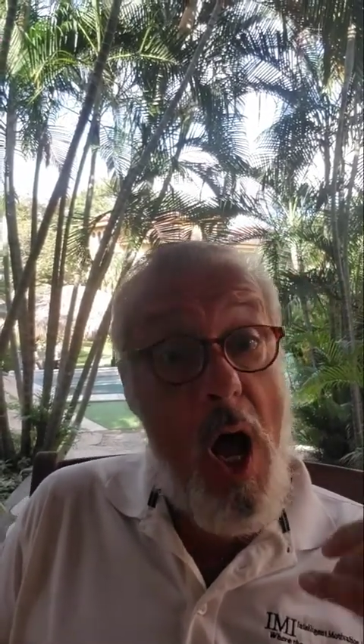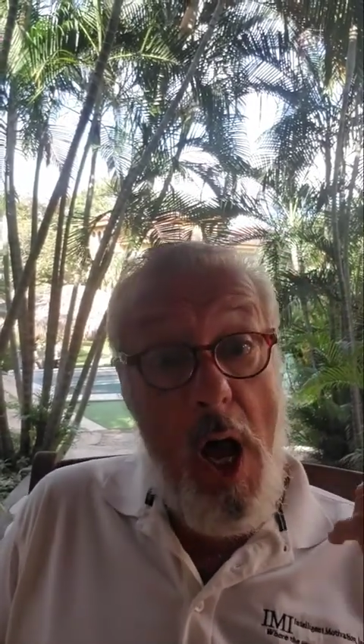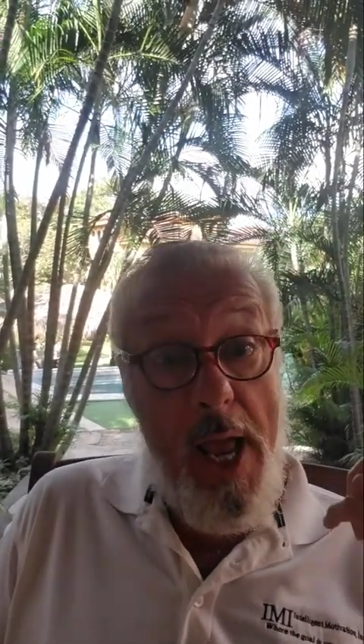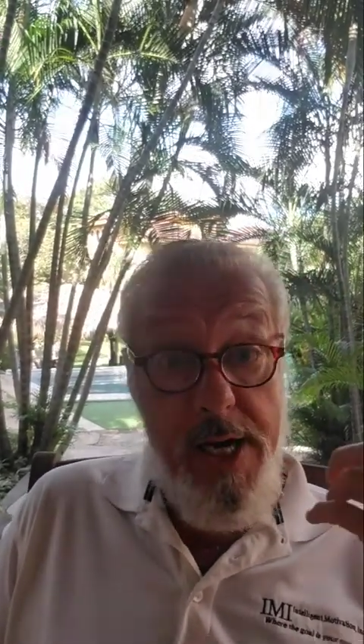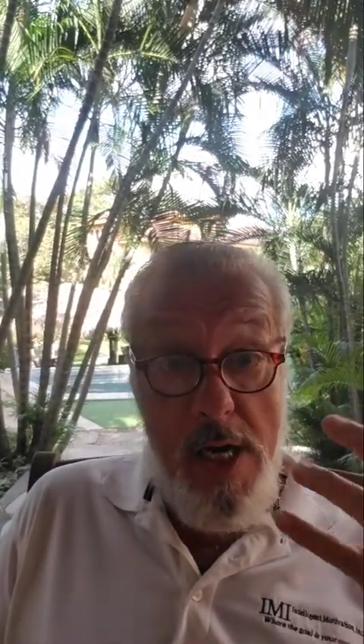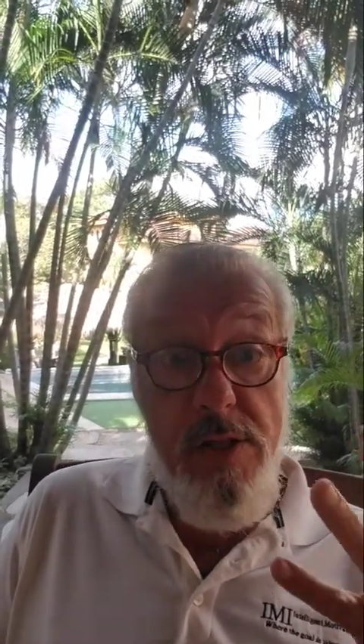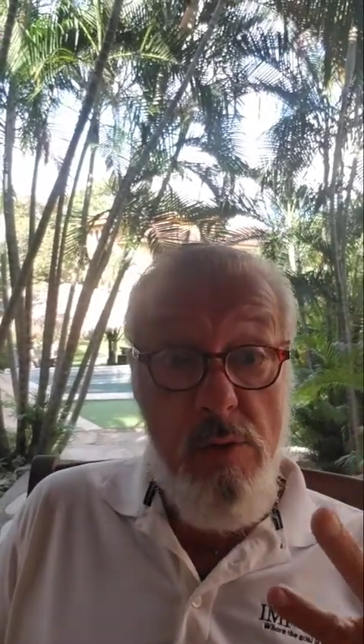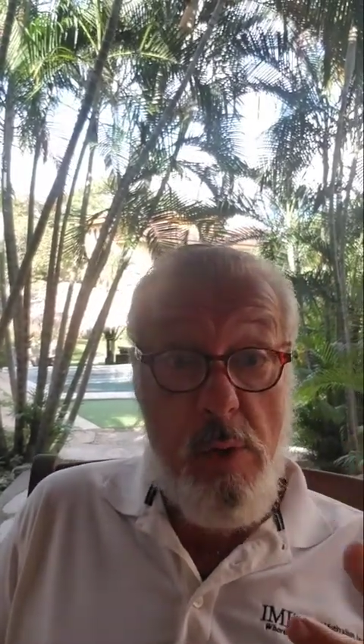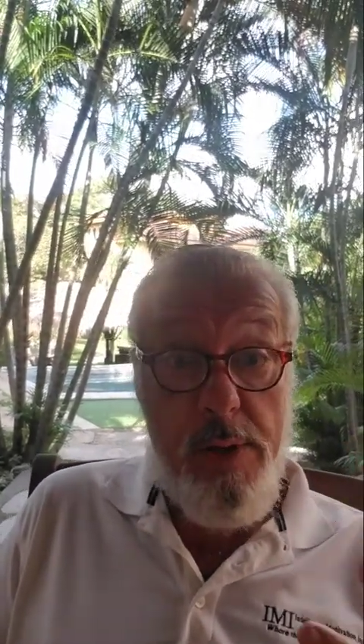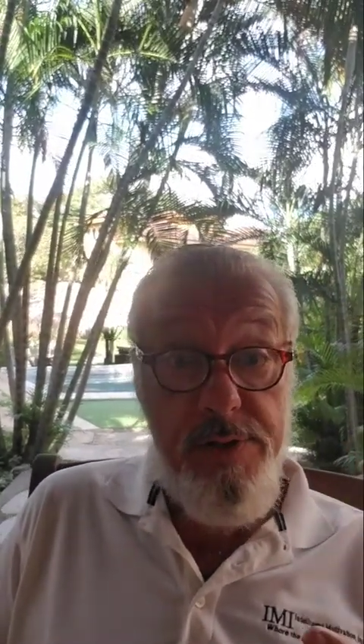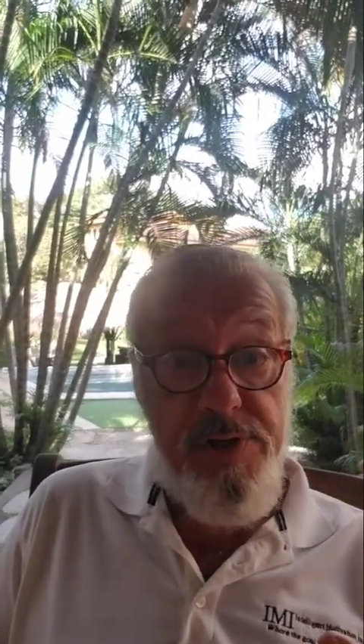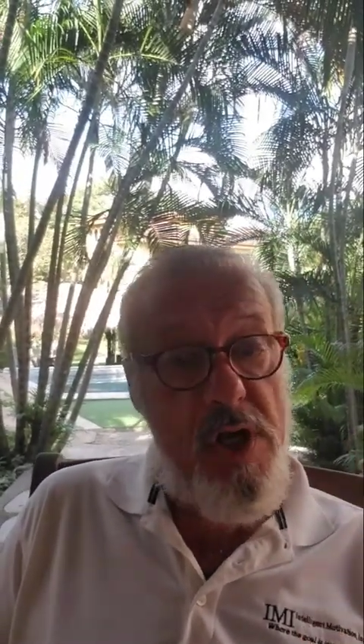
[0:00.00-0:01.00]
In other
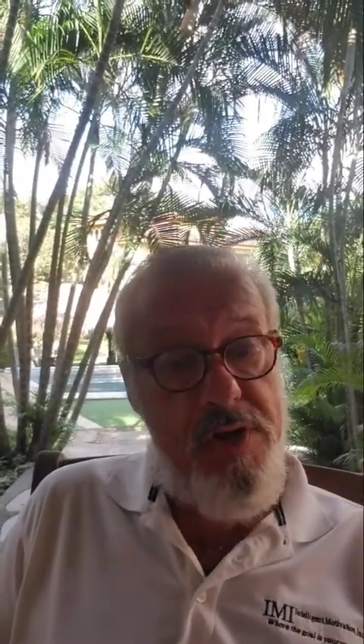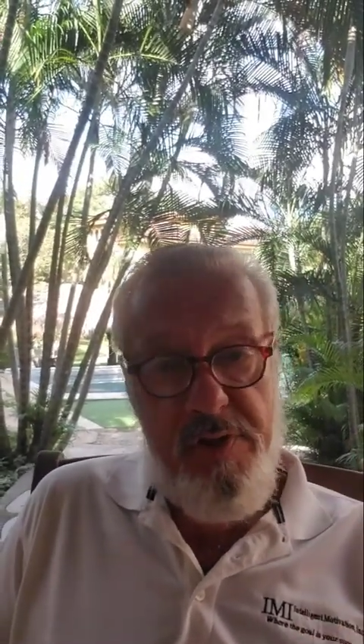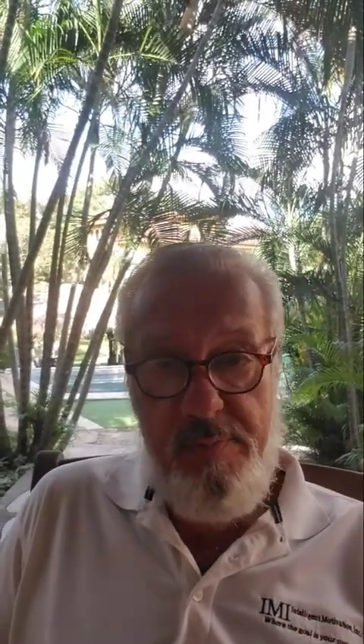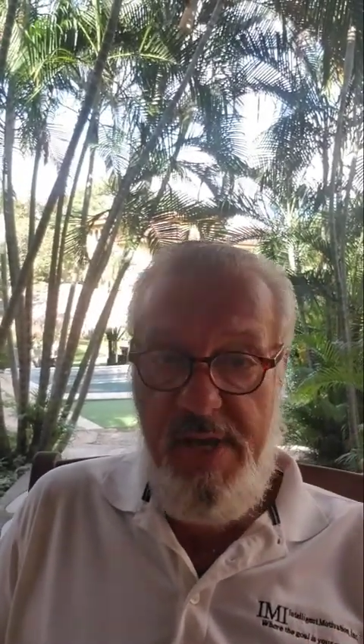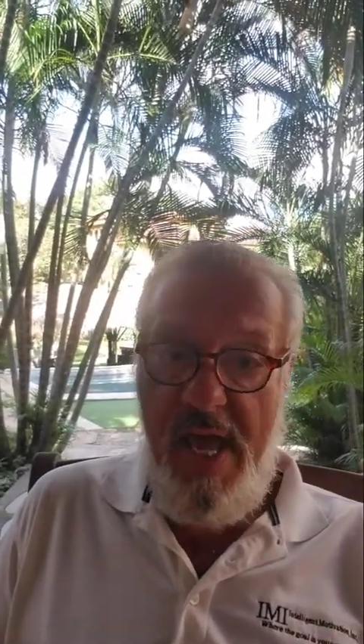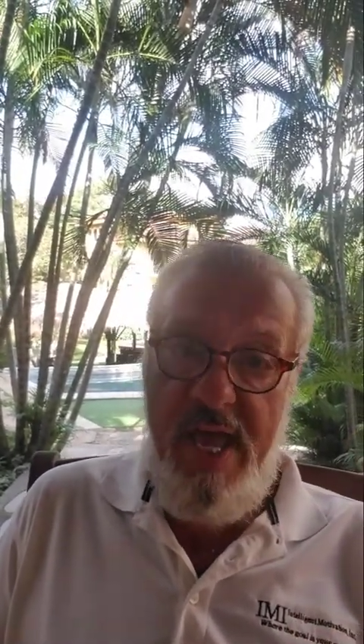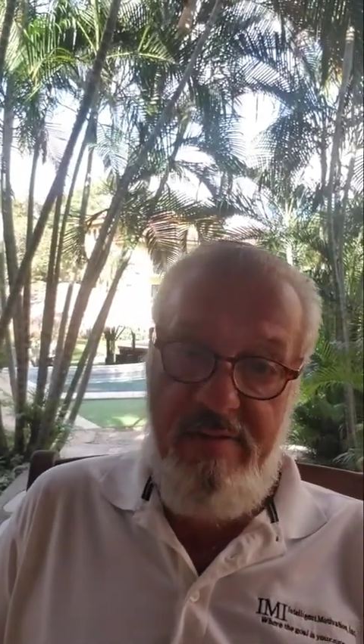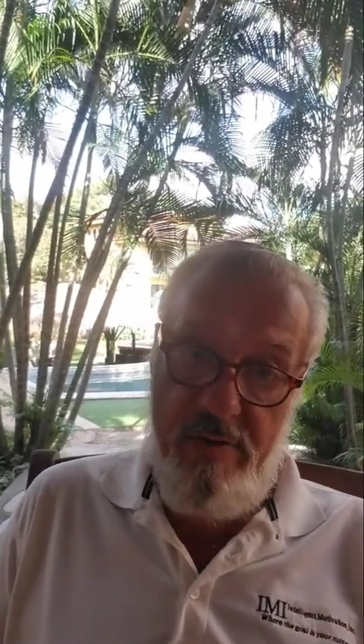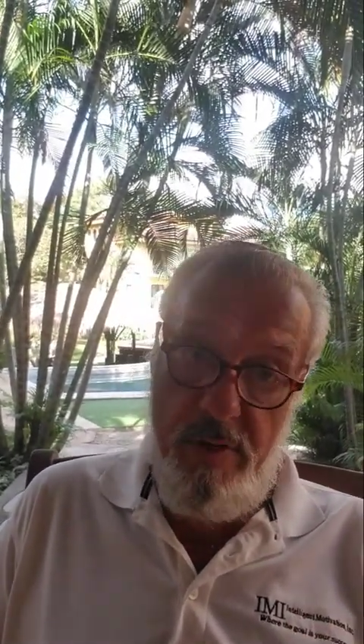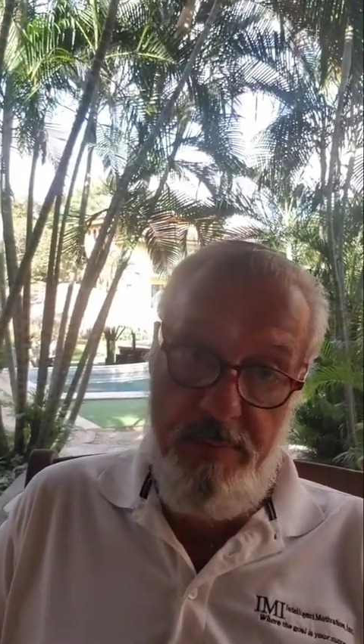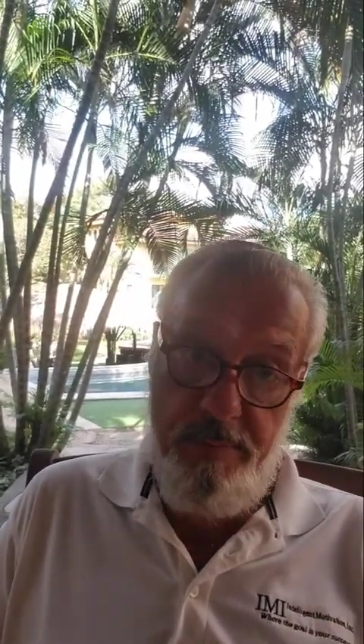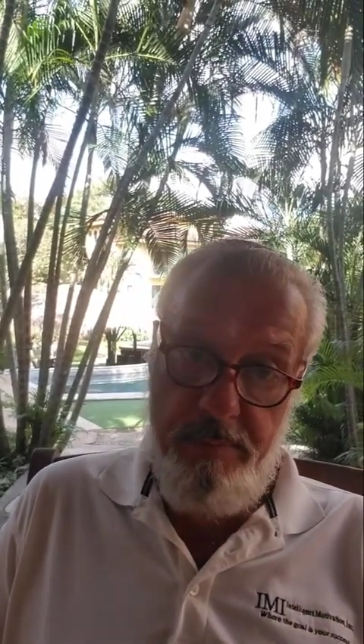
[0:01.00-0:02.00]
words, the behavior.
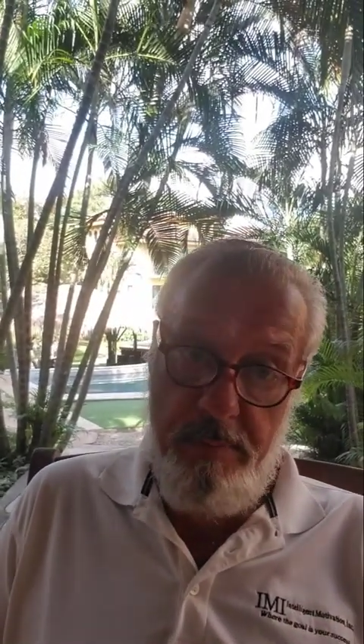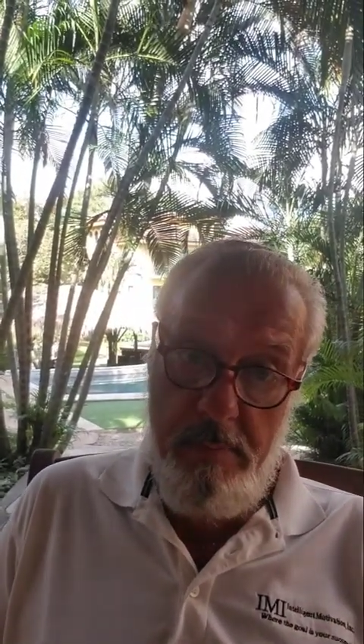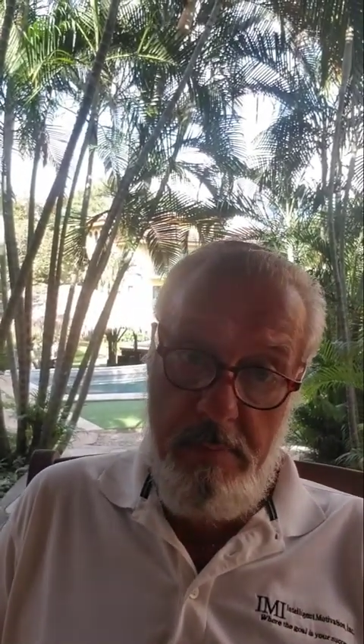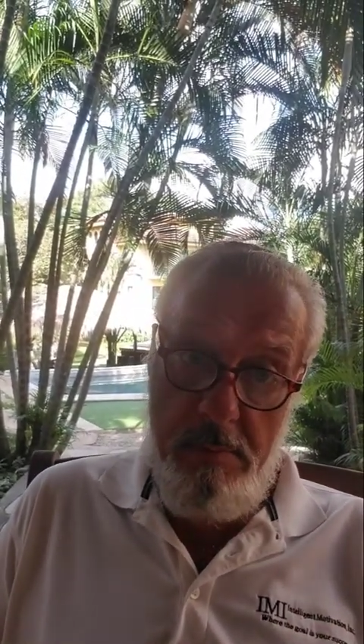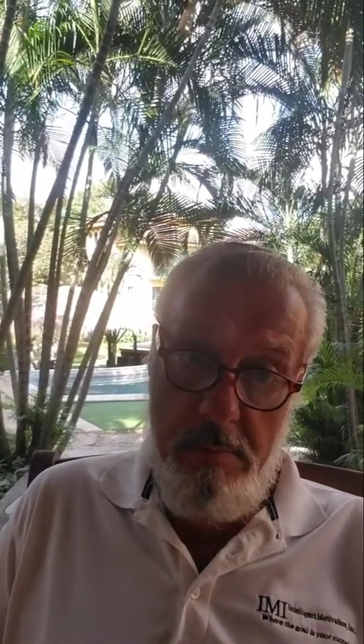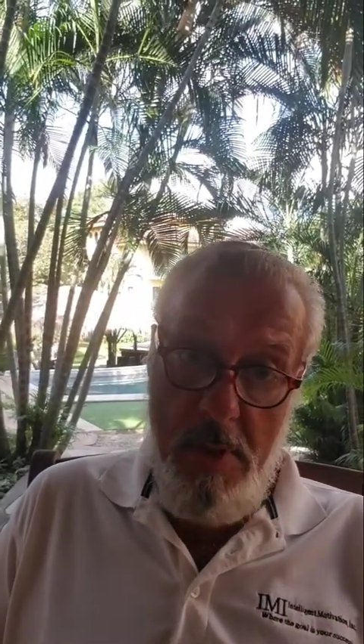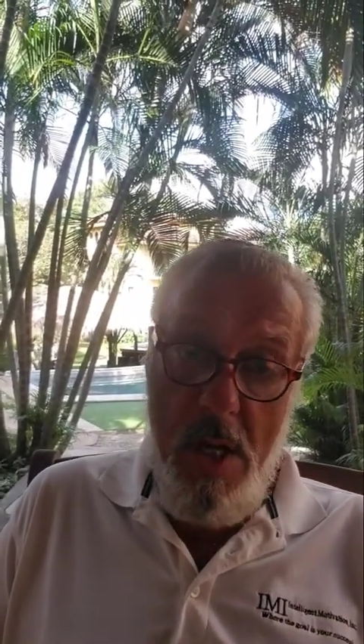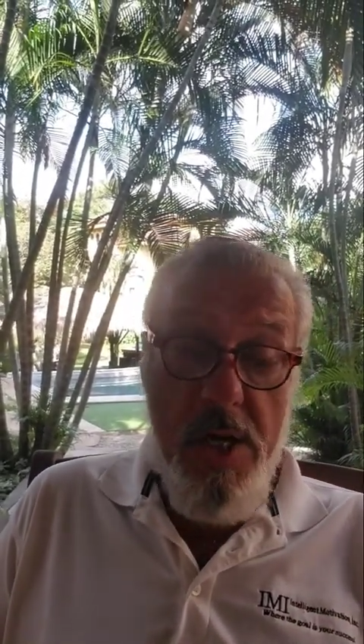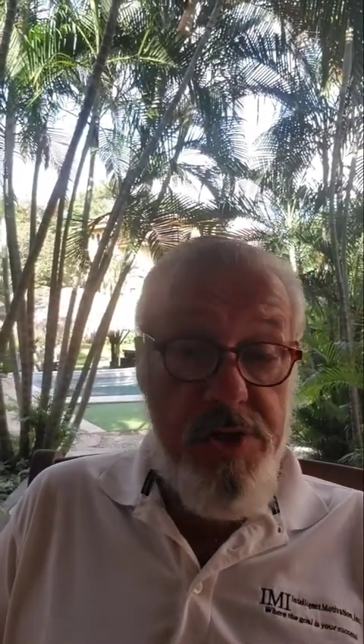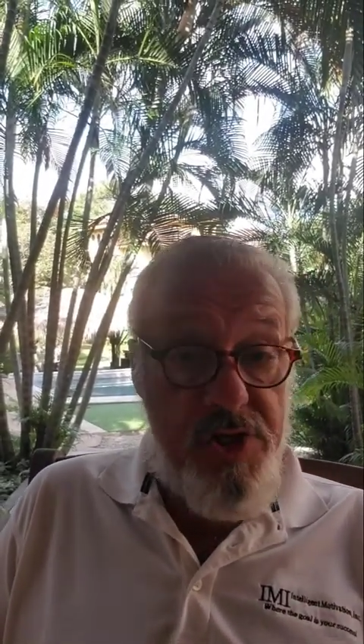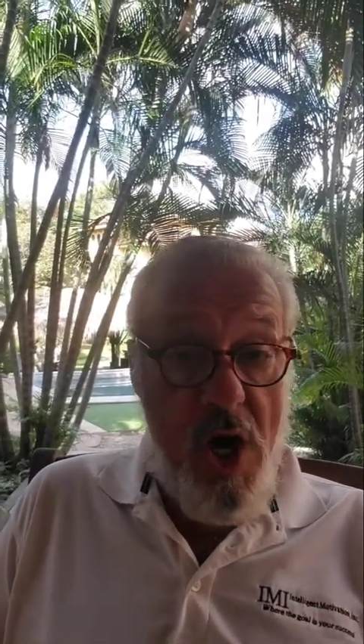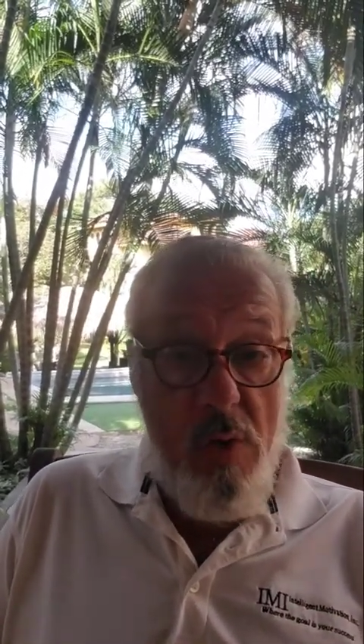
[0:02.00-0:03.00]

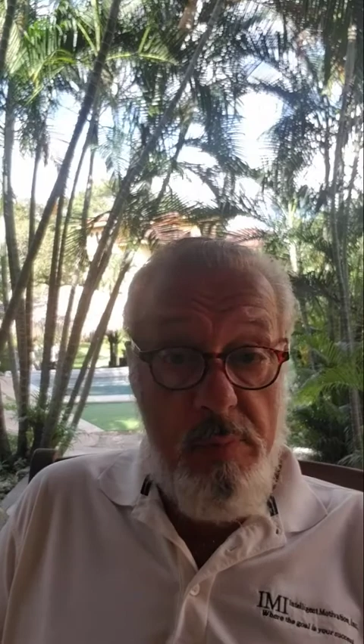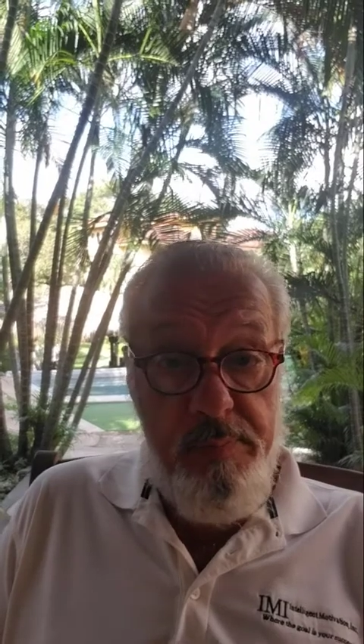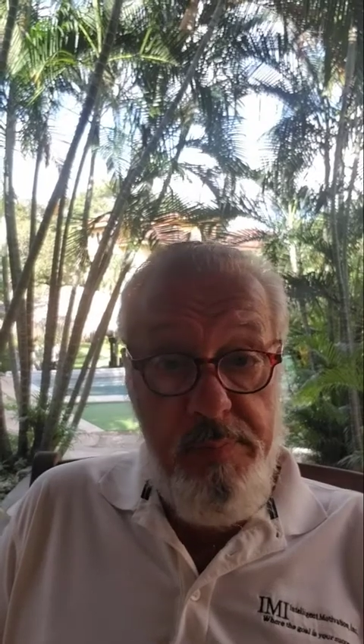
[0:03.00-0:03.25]
So,